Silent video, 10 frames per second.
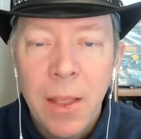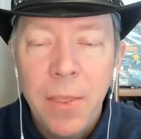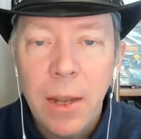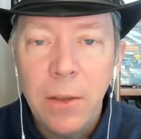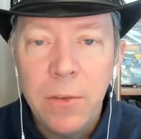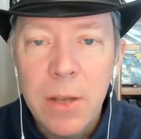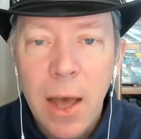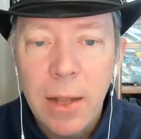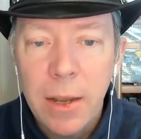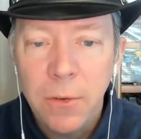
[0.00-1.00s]
that is
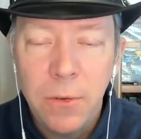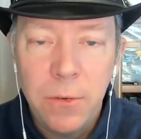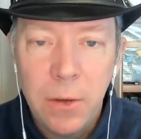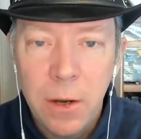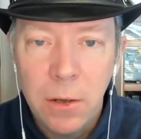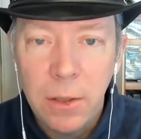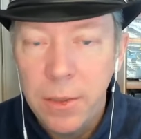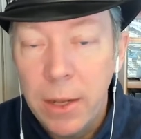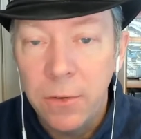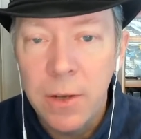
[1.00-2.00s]
not necessarily
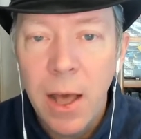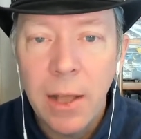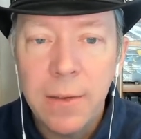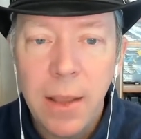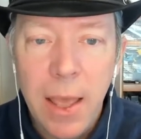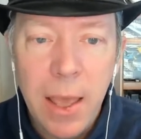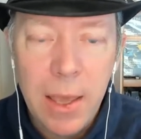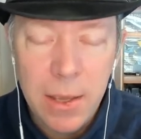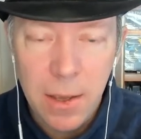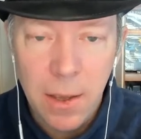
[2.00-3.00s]
that is not
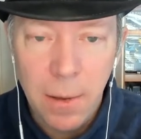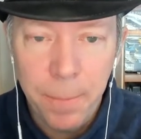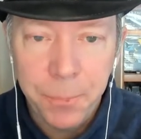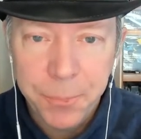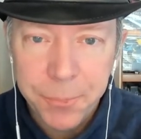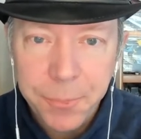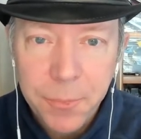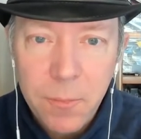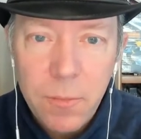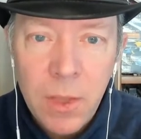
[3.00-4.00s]
a um,
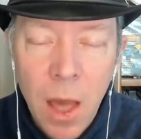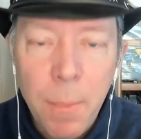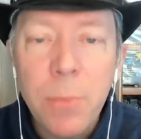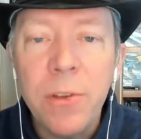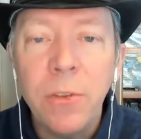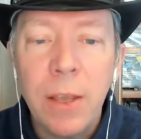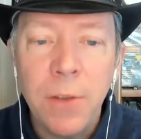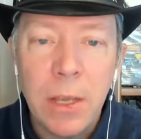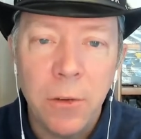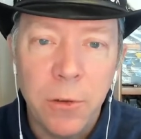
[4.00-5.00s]
a memory
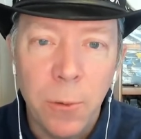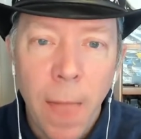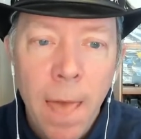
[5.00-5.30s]
safety issue.